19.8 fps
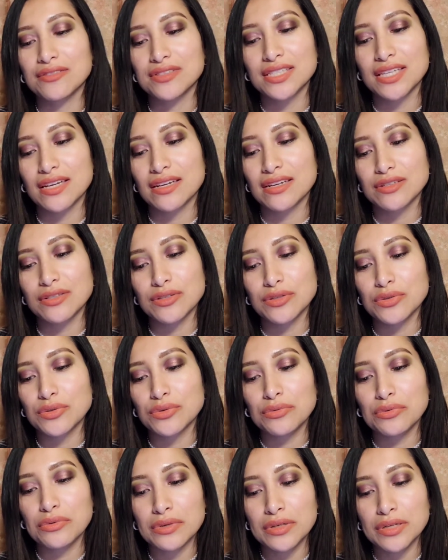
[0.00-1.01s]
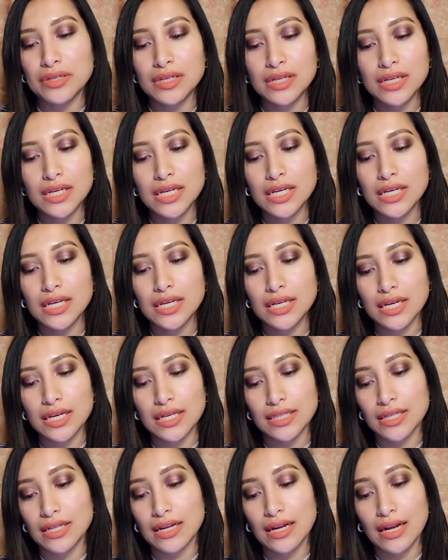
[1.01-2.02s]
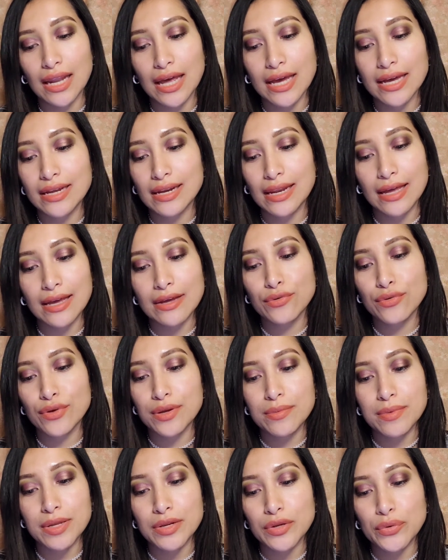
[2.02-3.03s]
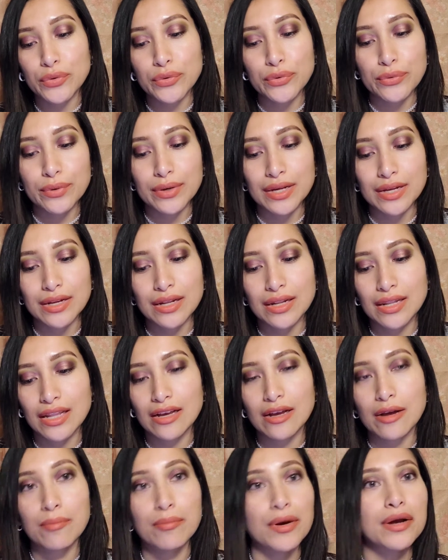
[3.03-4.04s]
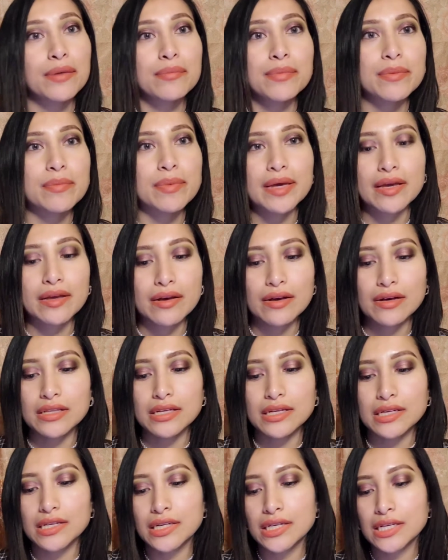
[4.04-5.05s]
It's like a nude, and then a light creamy nude, and then like a Barbie pink color.